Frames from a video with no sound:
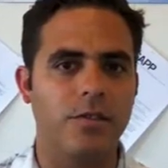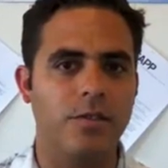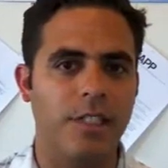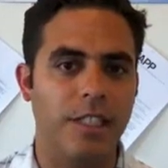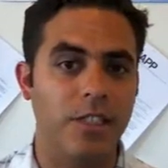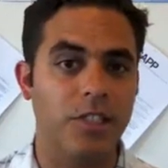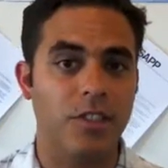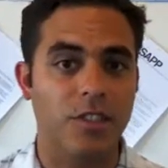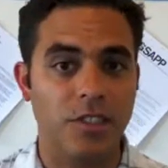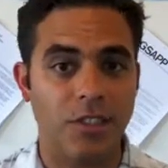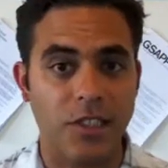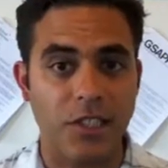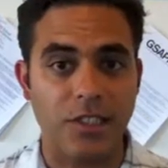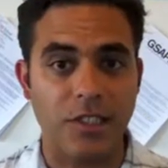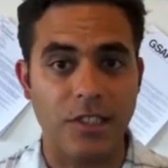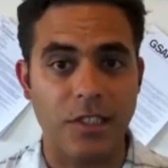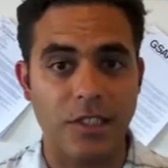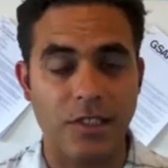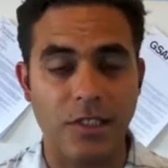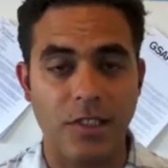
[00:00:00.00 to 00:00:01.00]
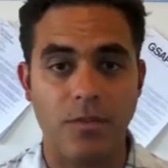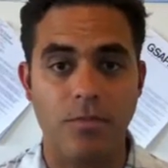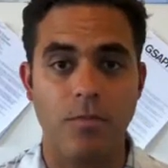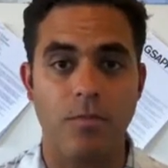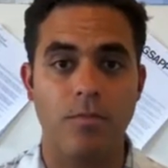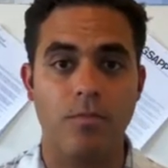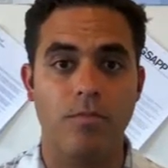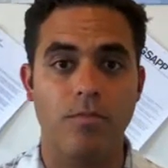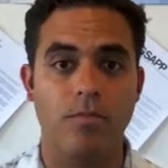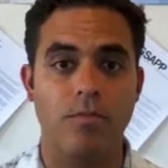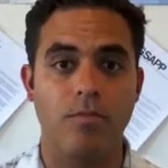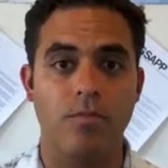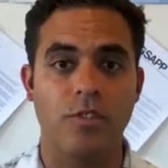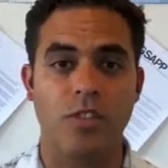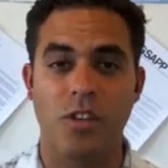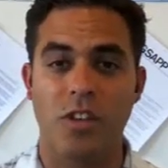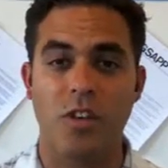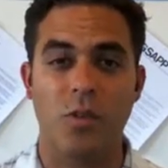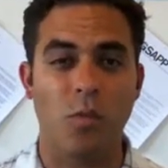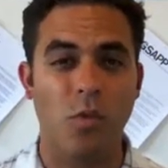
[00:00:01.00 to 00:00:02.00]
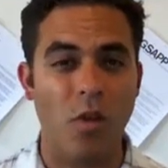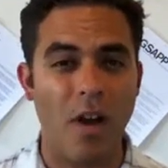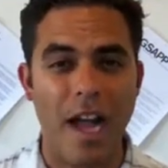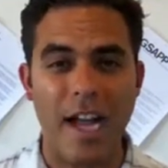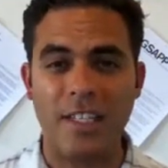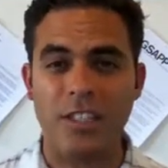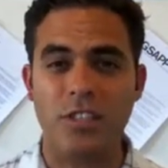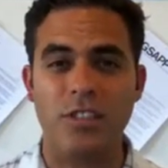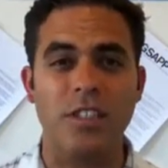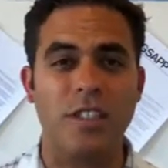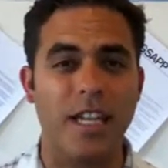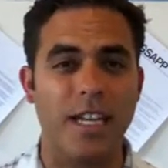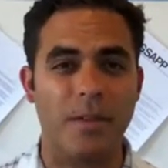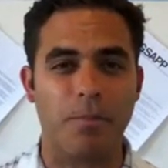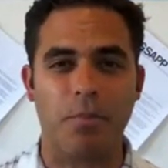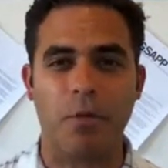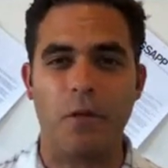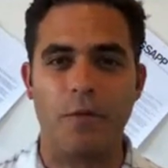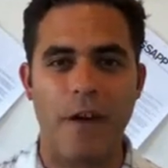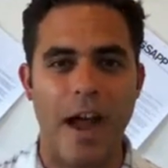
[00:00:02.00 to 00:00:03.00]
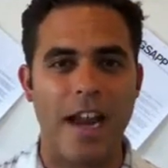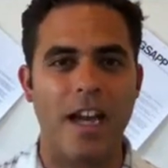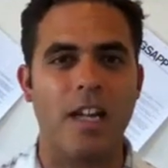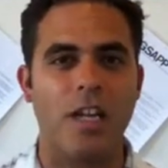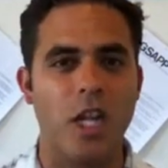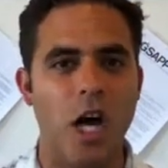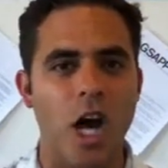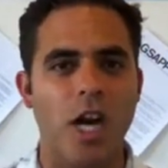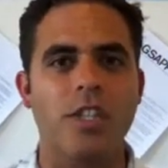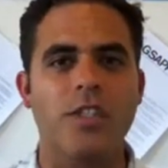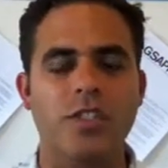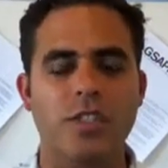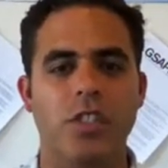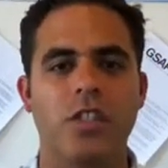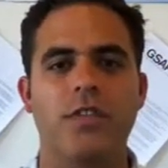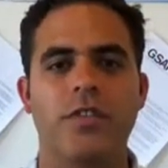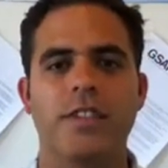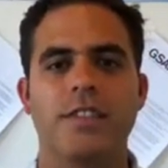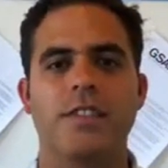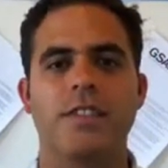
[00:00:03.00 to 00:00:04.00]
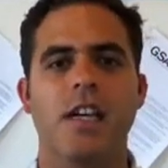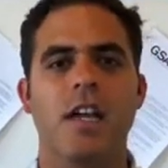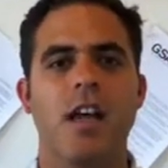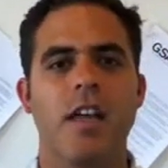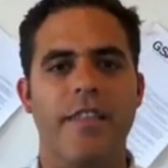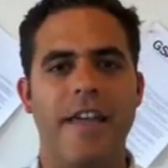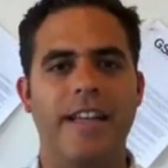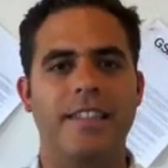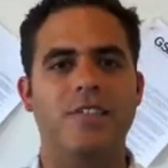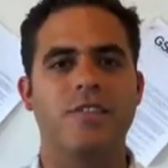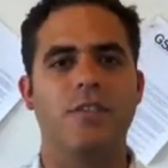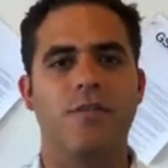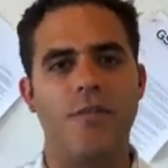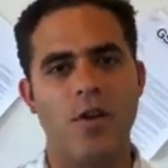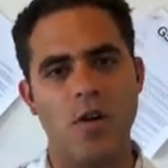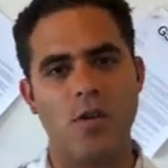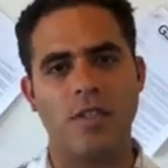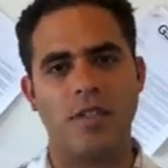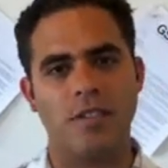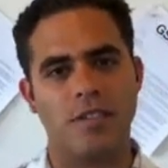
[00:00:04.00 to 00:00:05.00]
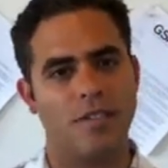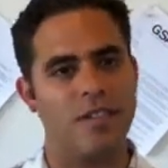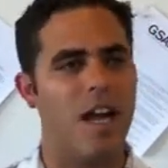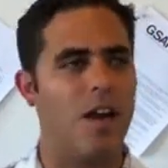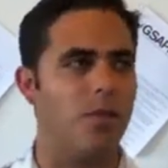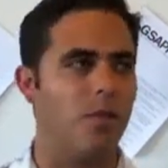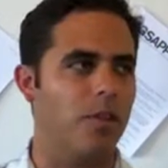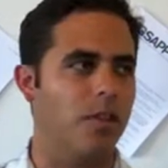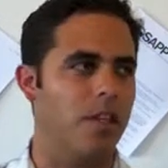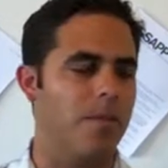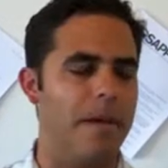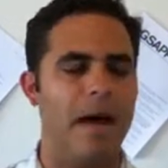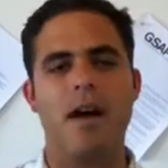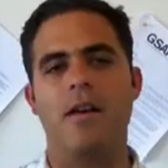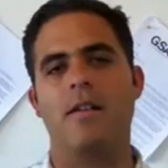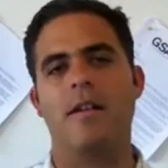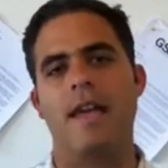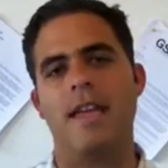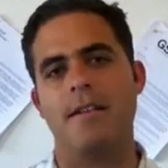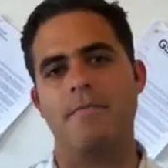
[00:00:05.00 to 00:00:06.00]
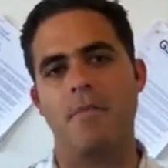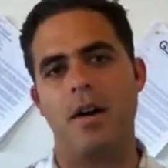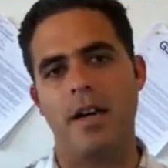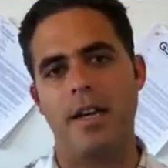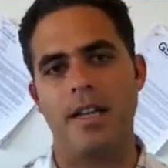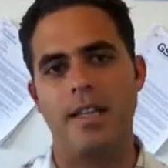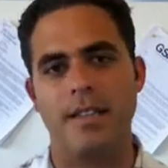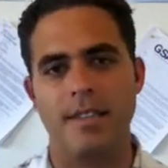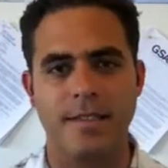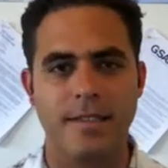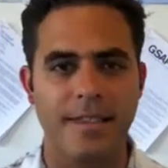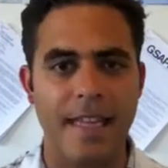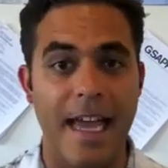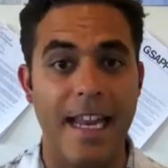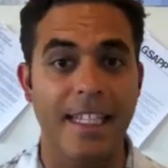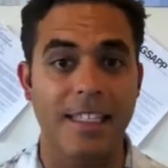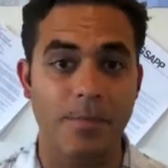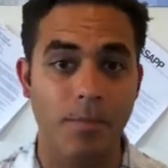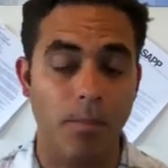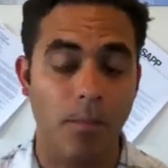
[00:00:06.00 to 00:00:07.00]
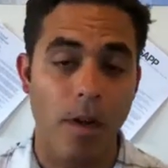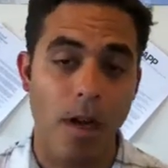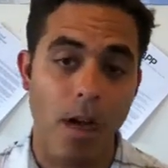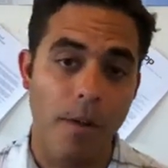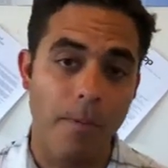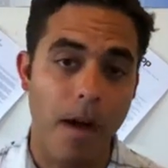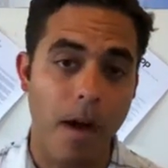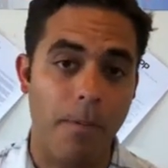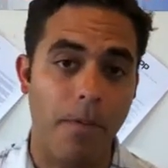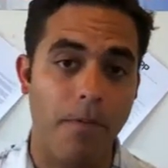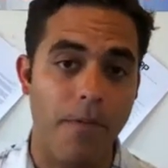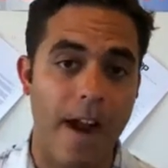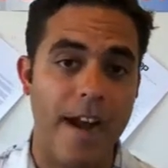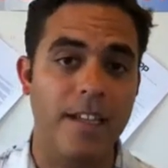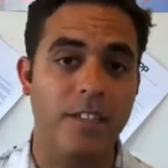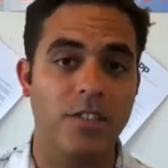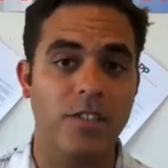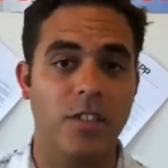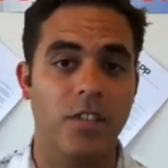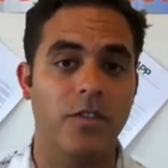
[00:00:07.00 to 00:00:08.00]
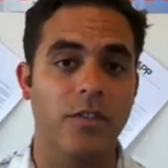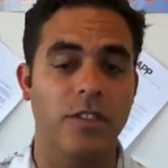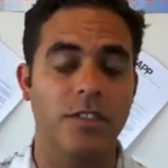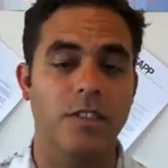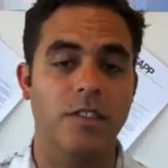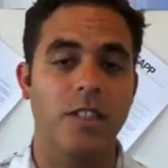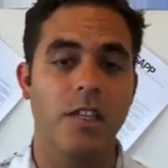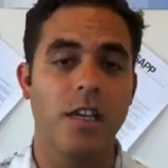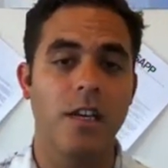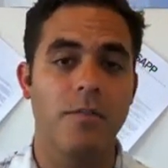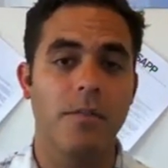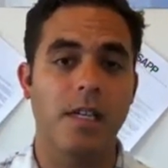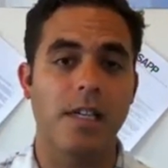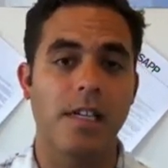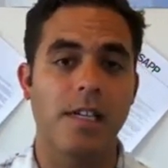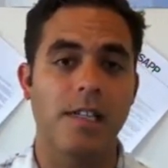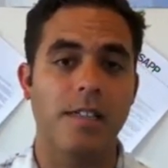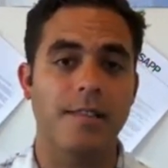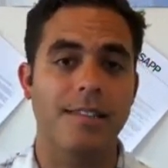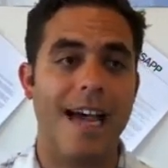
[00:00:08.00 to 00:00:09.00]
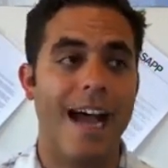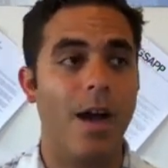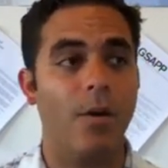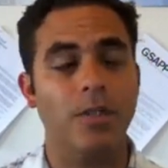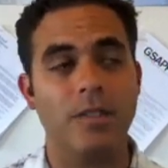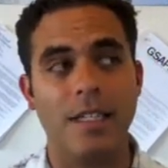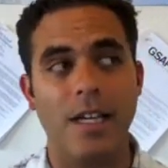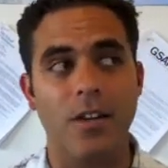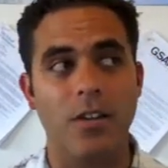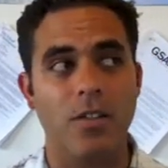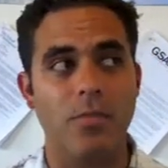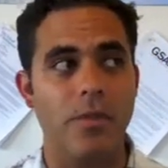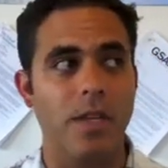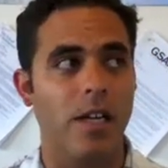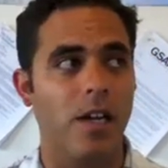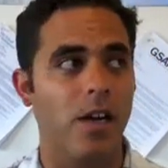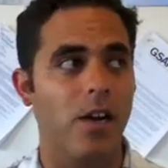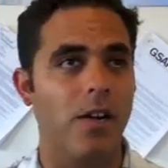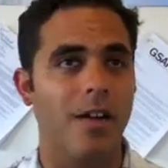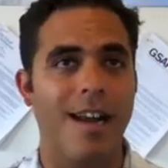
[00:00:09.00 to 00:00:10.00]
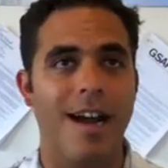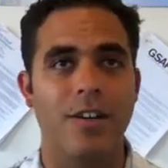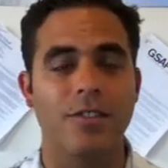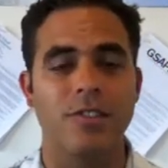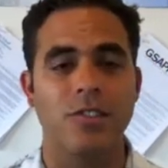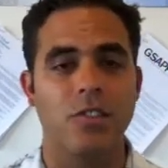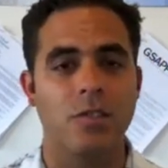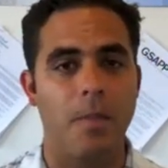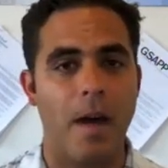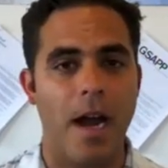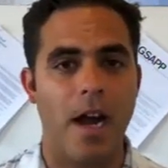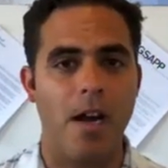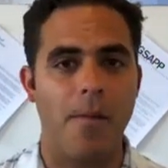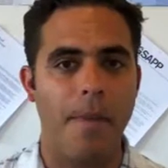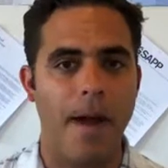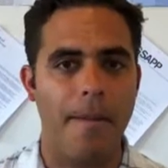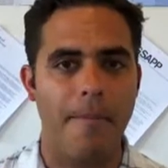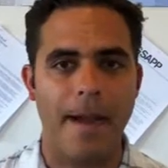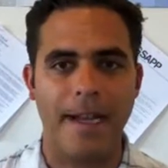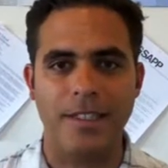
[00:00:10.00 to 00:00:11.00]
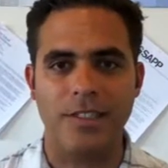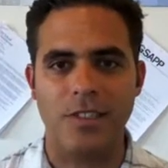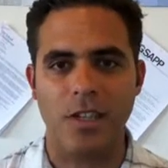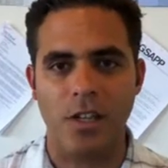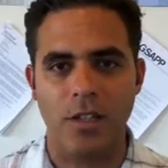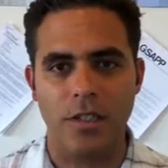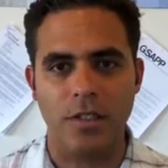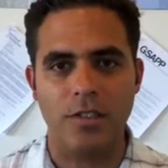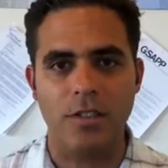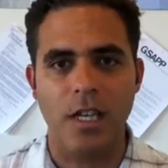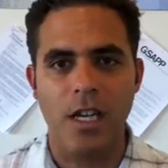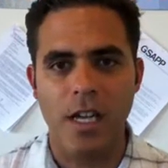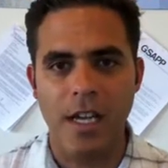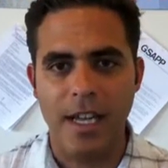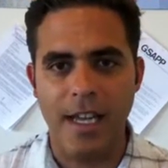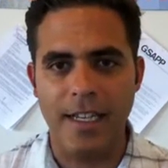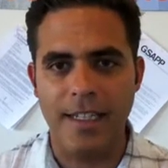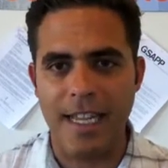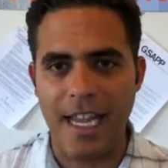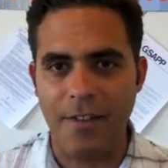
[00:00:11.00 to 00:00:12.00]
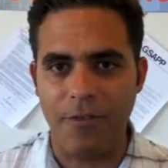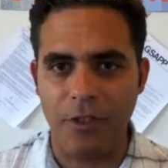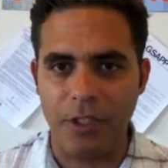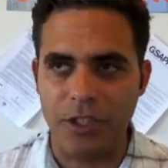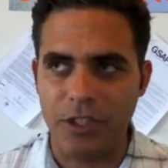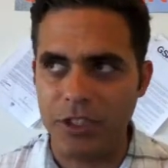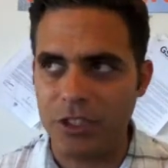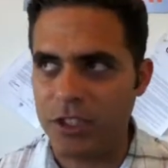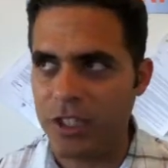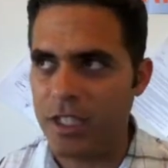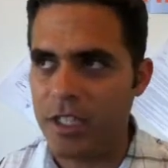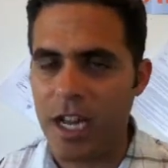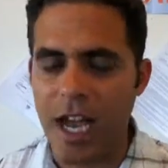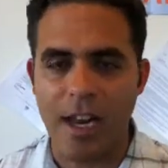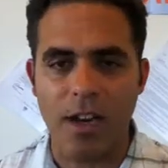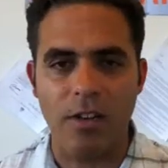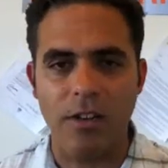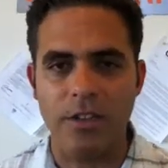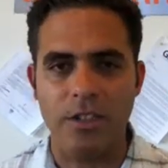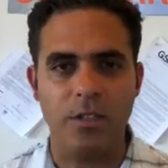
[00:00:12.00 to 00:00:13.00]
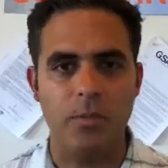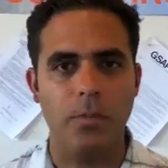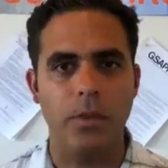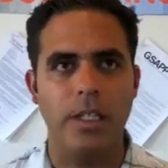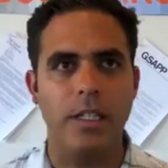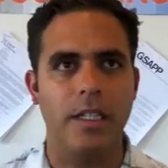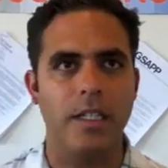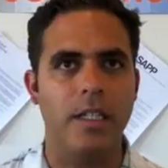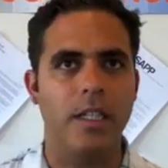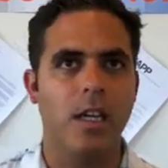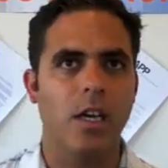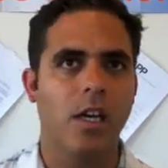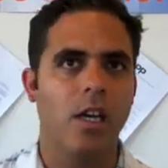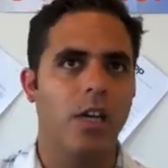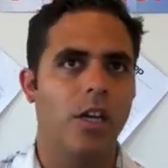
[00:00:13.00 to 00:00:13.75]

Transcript: teacher's assistants, so that it will actually provide a lot of service. That's the focus. It's not really about getting money and this and that. It's about providing service, because I went to El Camino and I was inspired by Mike Stallings and Dave Richardson, not only to be,